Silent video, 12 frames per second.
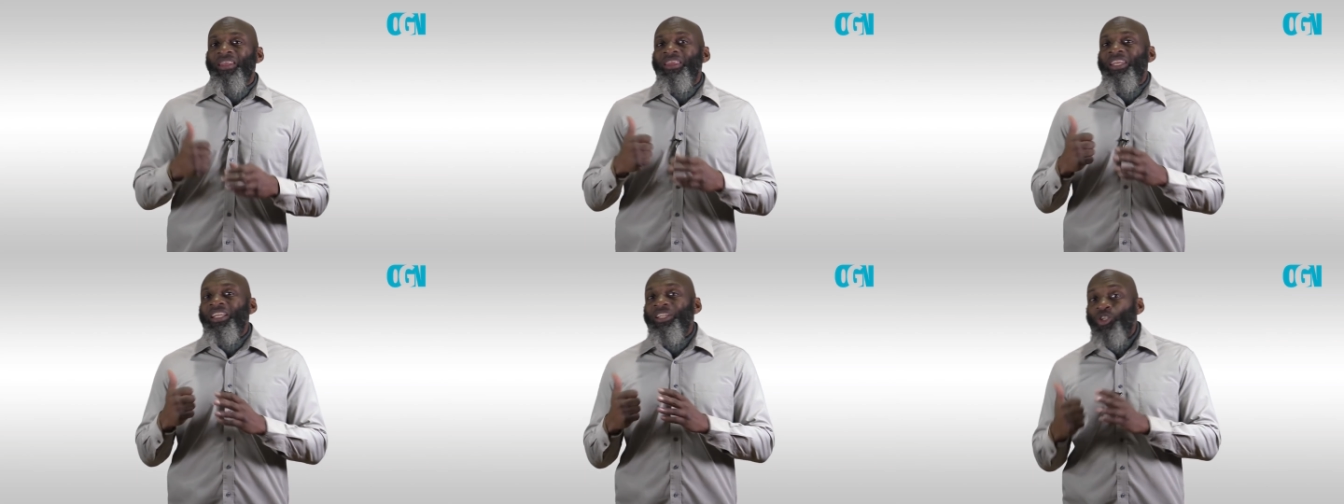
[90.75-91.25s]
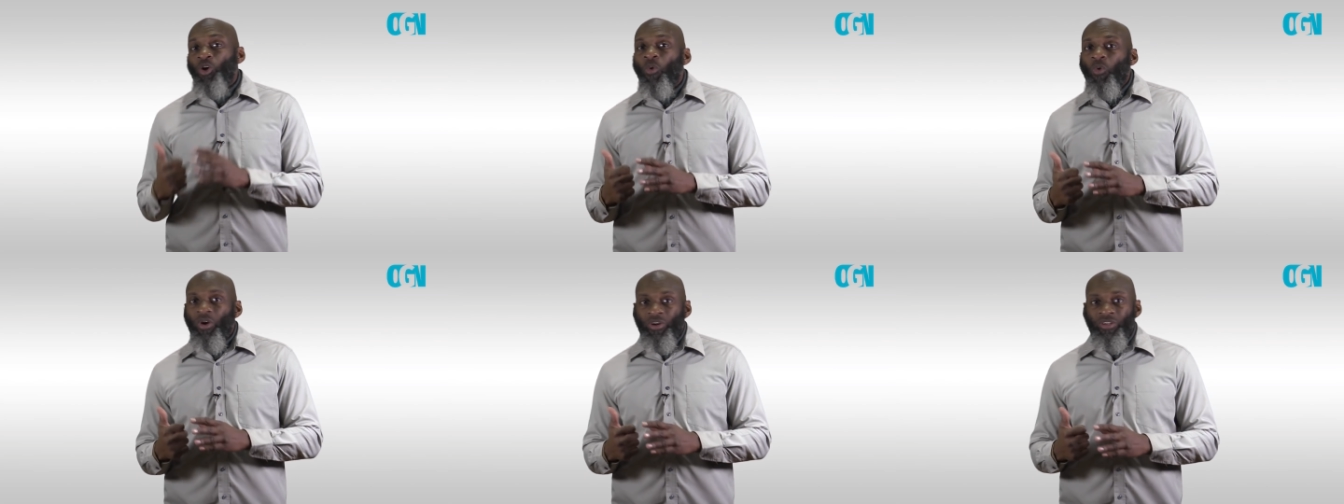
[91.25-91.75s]
the
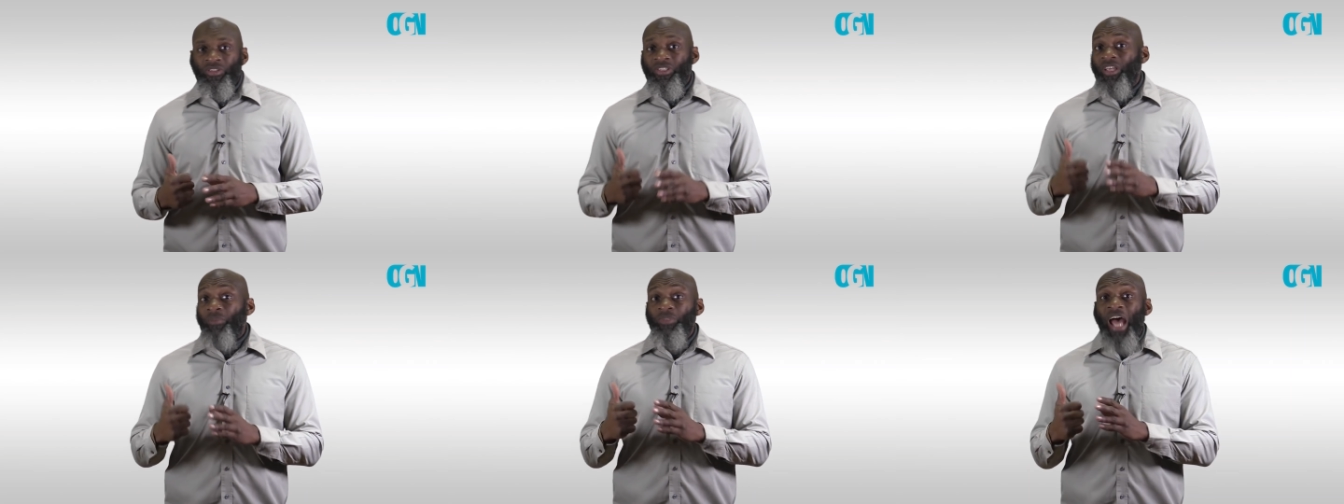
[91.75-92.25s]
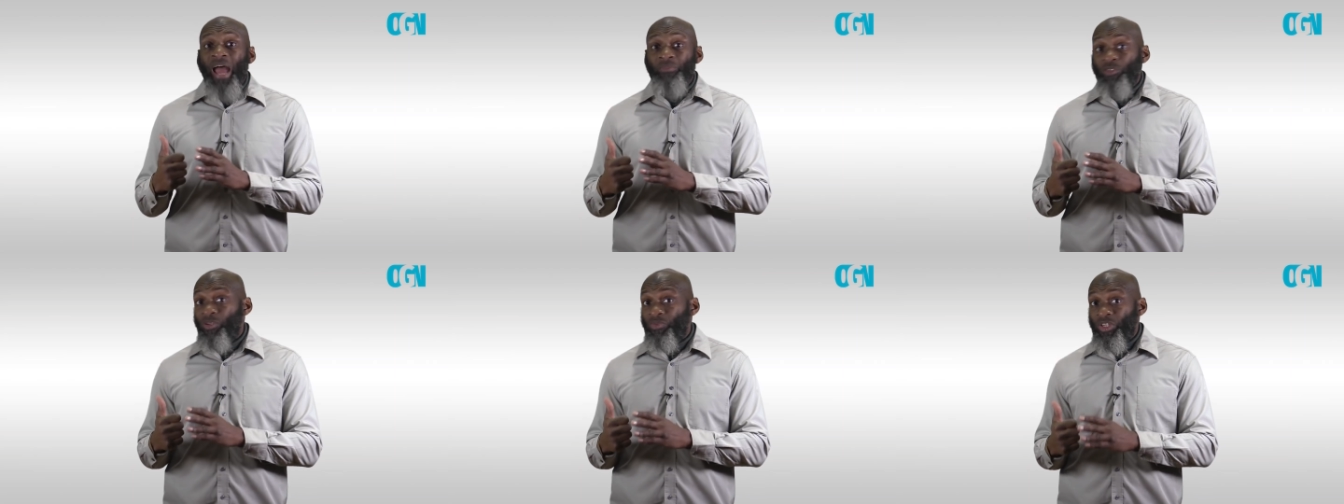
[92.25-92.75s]
doers,
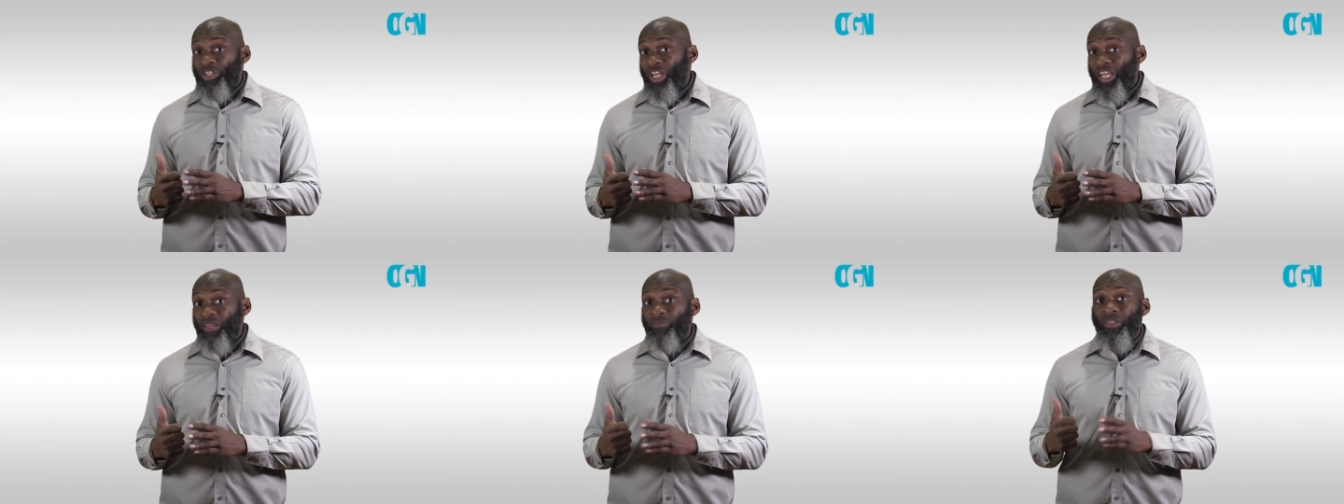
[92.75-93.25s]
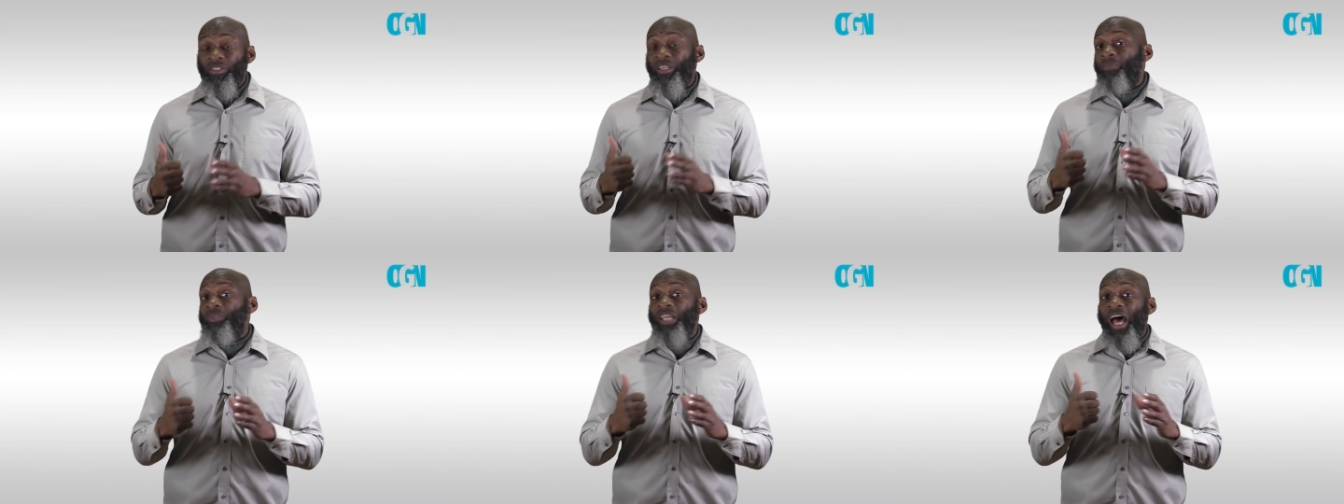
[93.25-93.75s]
sometimes the regime,
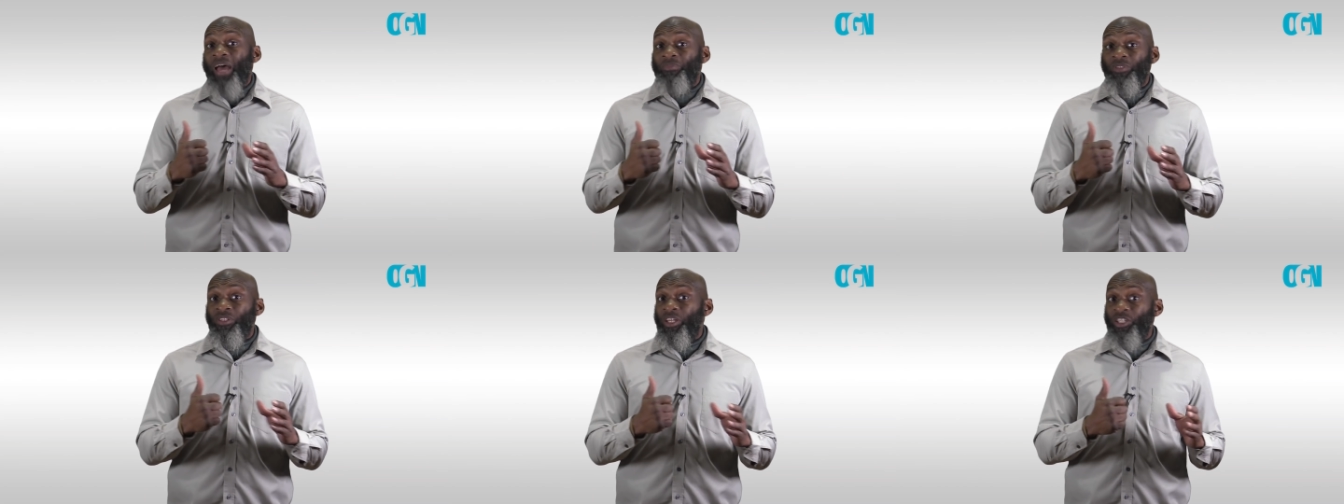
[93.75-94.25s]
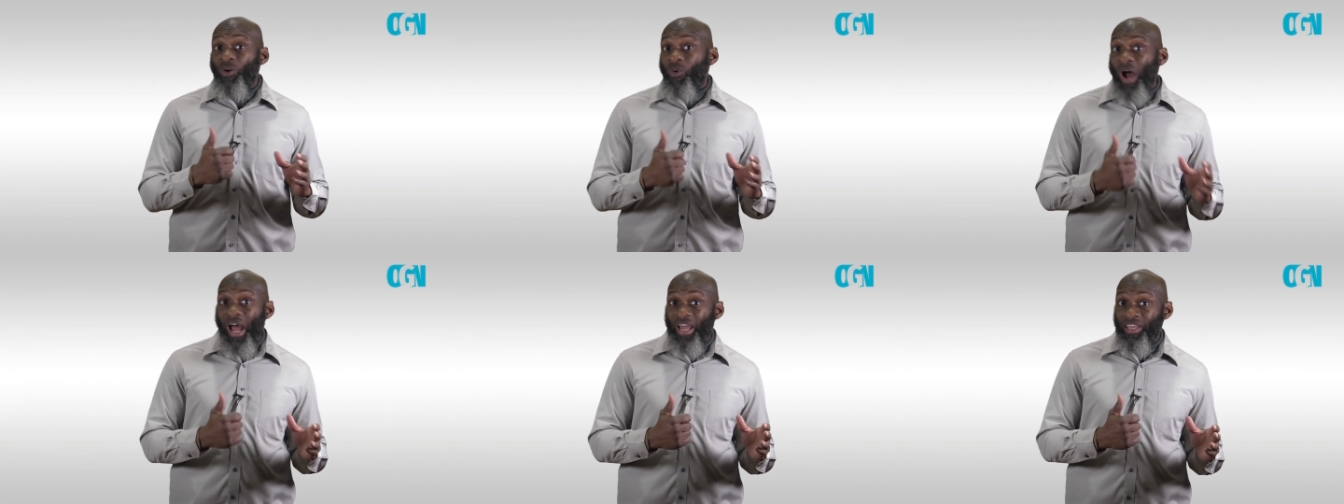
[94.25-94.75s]
sometimes the
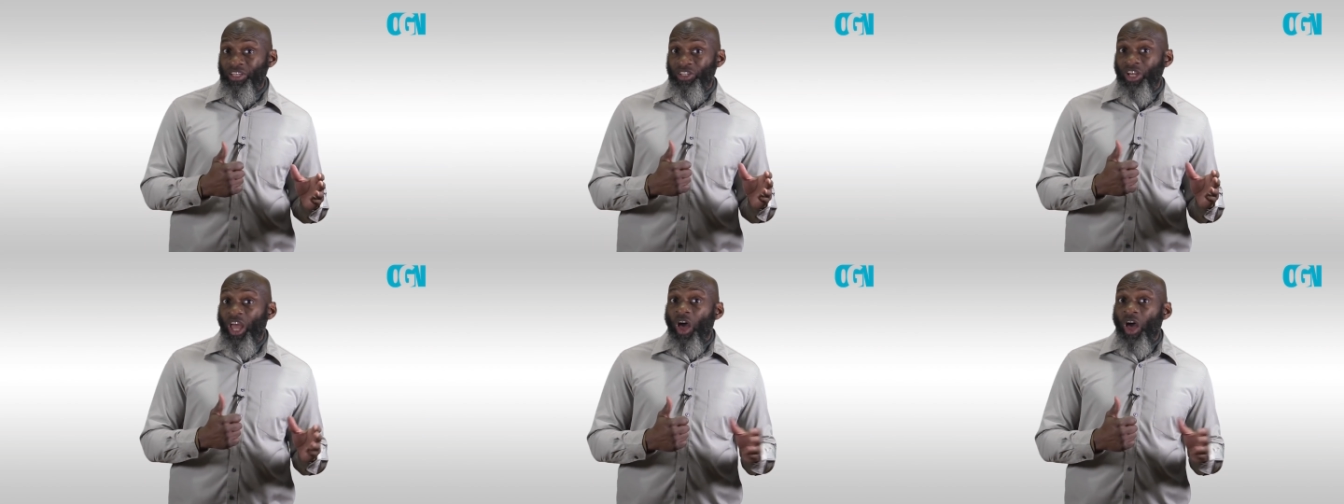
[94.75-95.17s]
Daesh